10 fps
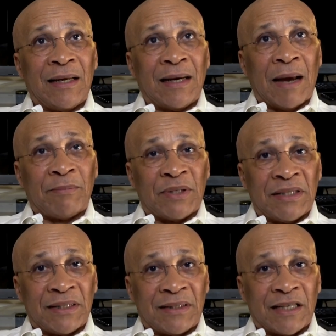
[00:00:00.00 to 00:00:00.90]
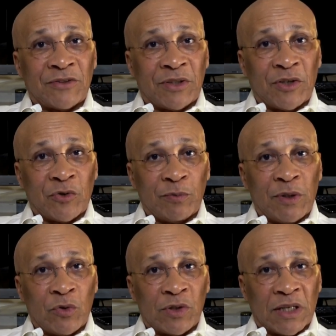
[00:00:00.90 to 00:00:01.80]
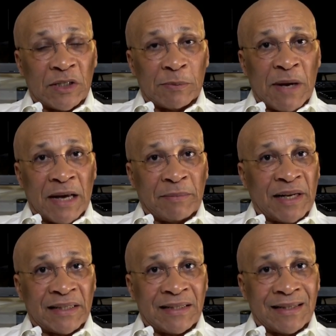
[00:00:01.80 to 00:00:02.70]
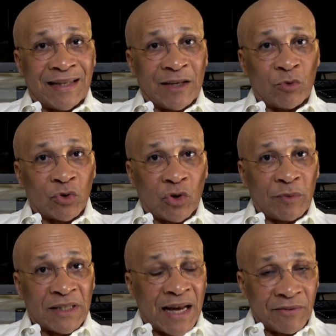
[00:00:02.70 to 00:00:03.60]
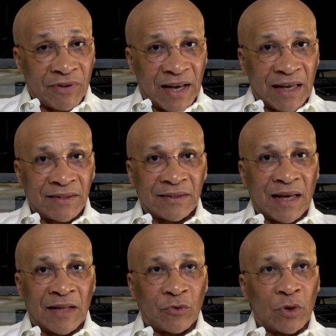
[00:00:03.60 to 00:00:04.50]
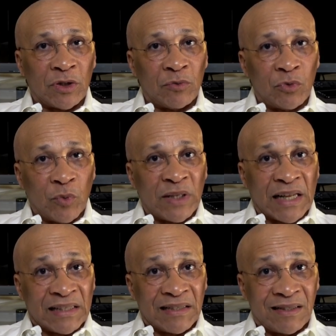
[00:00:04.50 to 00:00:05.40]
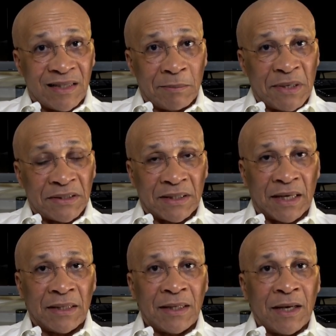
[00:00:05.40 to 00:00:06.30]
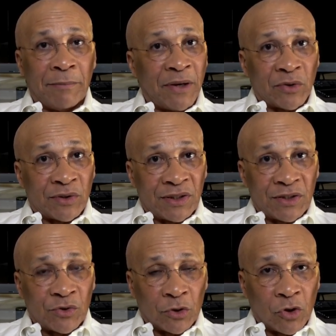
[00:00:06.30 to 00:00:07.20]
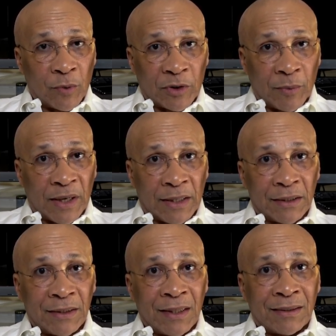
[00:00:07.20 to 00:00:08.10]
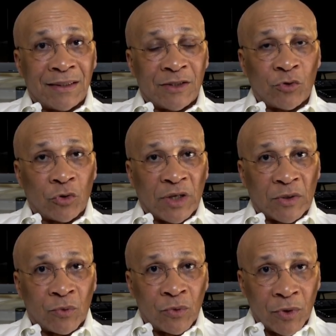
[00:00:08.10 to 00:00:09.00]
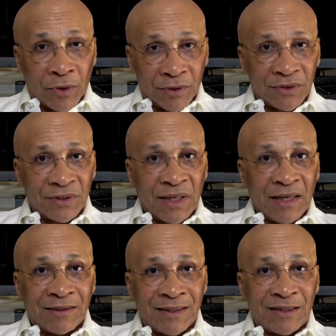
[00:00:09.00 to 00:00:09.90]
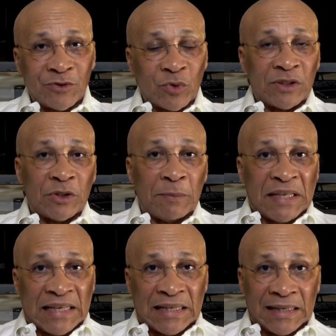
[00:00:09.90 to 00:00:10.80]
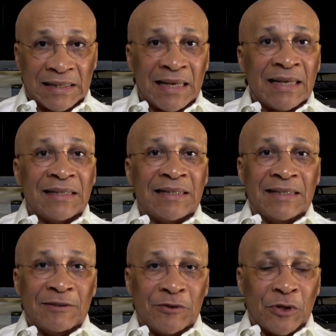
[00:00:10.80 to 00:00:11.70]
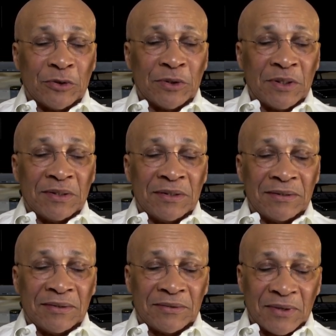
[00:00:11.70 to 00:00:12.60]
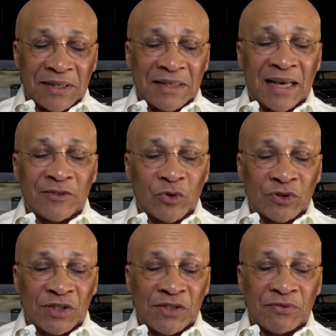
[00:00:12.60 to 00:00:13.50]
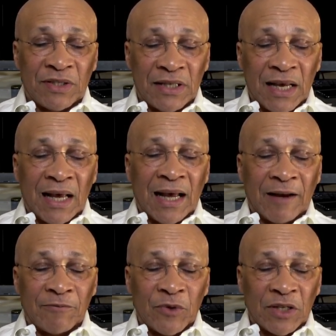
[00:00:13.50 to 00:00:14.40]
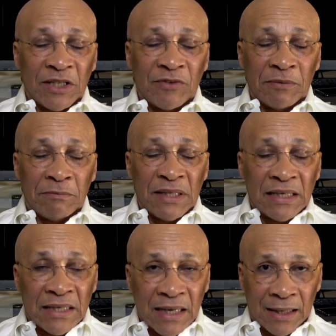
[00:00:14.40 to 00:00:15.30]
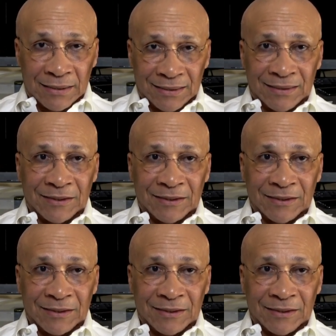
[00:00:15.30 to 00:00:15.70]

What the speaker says: predicted yesterday he would be losing his mind, but I didn't think it was going to be that fast. I thought he would wait at least till Monday, because this is not going away. This is going to get worse. This is only the beginning. The talking heads on TV have not even begun